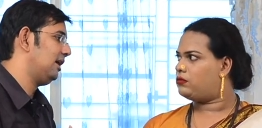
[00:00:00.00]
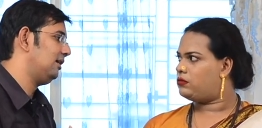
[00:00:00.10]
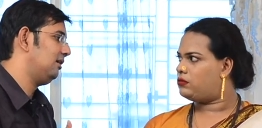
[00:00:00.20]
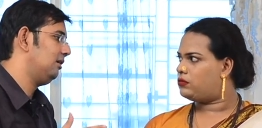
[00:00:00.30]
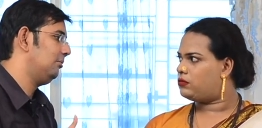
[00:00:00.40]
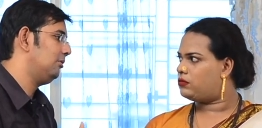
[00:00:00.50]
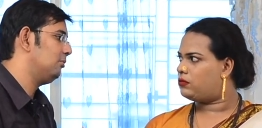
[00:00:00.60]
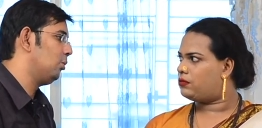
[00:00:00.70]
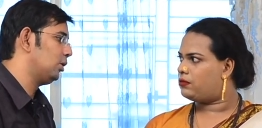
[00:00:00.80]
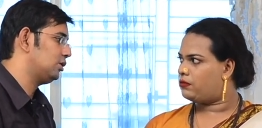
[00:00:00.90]
Speaker 1: added a little bit
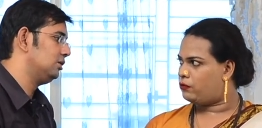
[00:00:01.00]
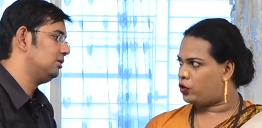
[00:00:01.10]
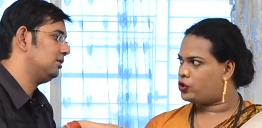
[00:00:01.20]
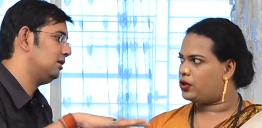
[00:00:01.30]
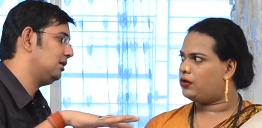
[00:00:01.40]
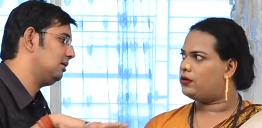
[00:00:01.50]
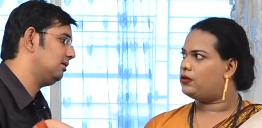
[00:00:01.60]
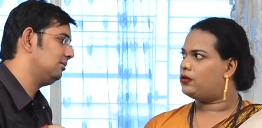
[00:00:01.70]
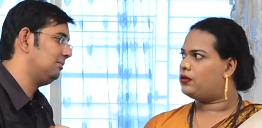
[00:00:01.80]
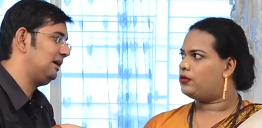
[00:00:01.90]
of water. Water.
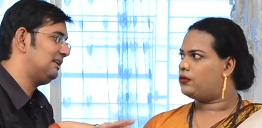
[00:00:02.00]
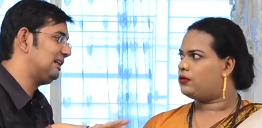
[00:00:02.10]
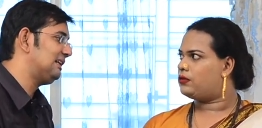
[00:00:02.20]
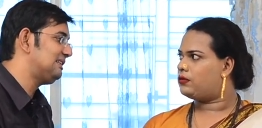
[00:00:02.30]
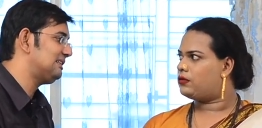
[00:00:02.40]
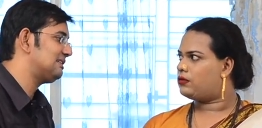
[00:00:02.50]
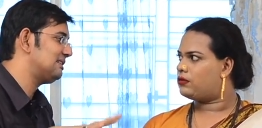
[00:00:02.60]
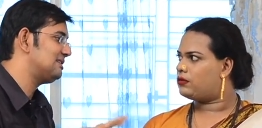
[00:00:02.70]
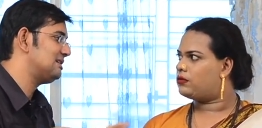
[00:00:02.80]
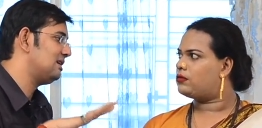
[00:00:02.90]
Uh, made the
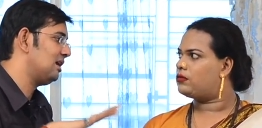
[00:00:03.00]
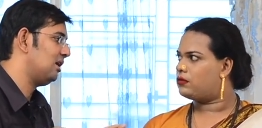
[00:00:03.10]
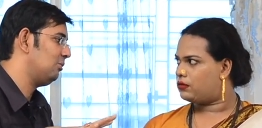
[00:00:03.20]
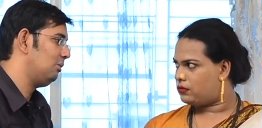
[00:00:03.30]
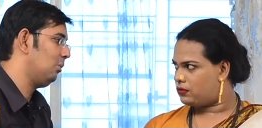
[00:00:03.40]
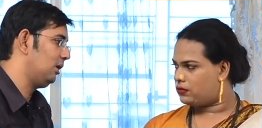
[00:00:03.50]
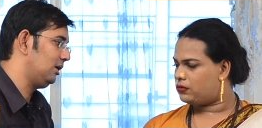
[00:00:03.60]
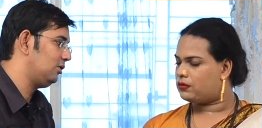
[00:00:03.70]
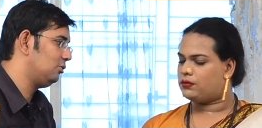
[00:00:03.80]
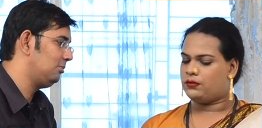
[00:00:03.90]
consistency how we
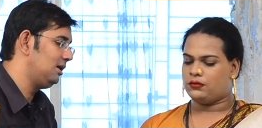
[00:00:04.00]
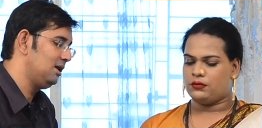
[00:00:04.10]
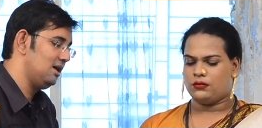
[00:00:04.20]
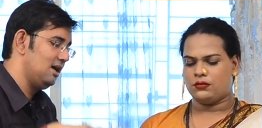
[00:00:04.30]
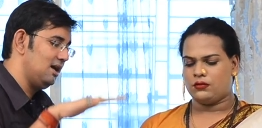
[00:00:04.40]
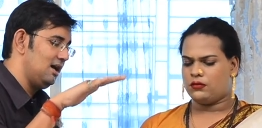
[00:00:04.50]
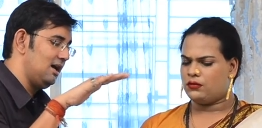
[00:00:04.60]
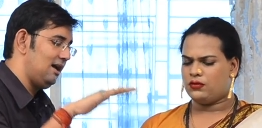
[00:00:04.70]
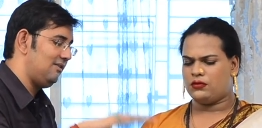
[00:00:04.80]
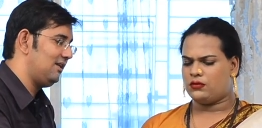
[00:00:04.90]
want it to be,
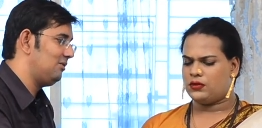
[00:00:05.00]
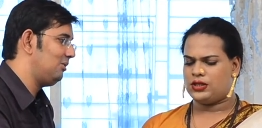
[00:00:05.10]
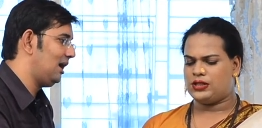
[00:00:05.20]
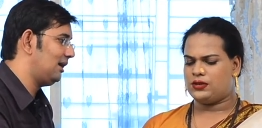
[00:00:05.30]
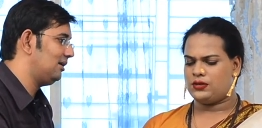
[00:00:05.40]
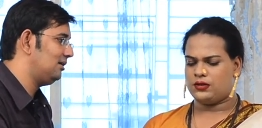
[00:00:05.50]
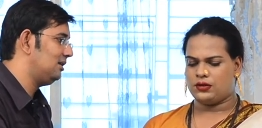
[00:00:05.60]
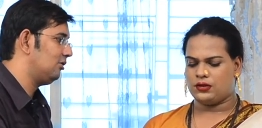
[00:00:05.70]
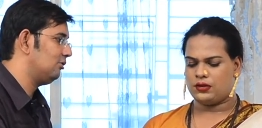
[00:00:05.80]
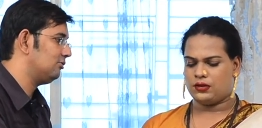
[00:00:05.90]
and then we added
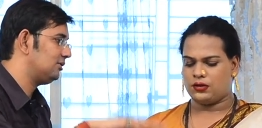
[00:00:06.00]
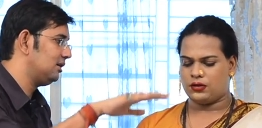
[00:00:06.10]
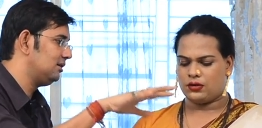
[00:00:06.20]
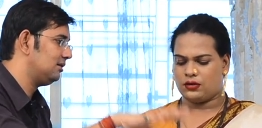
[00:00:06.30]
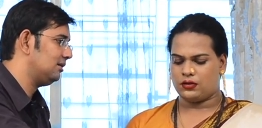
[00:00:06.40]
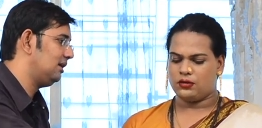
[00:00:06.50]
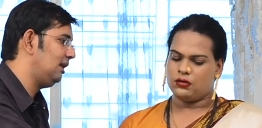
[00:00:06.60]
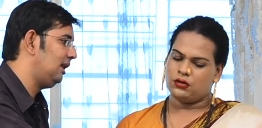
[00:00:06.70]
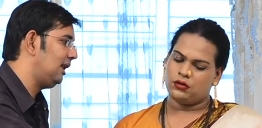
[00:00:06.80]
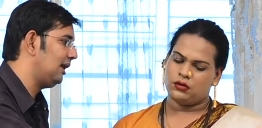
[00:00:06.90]
the kofta.
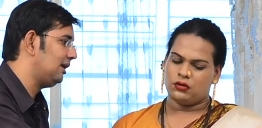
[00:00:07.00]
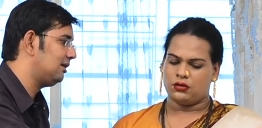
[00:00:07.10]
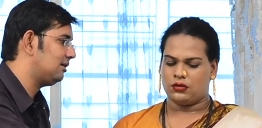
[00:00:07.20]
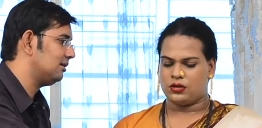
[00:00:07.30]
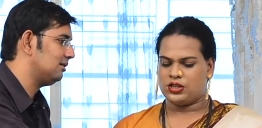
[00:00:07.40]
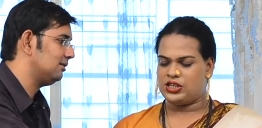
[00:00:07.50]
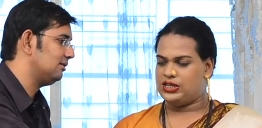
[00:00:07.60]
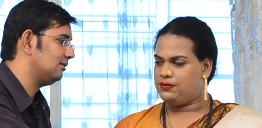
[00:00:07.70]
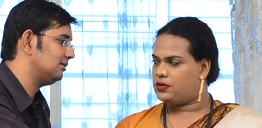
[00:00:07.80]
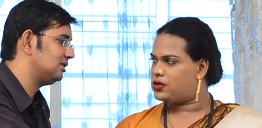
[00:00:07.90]
Let it
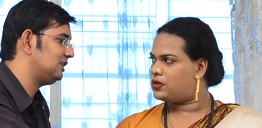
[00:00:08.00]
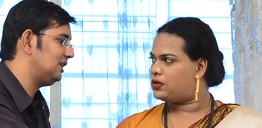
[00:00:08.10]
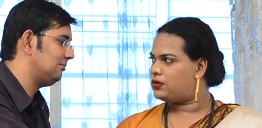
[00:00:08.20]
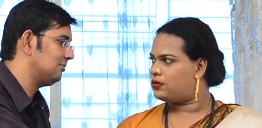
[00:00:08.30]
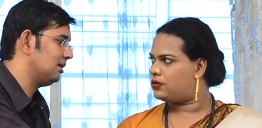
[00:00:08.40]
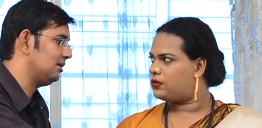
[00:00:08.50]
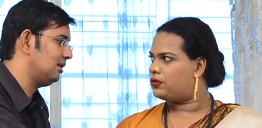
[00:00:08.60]
uh, steam, steam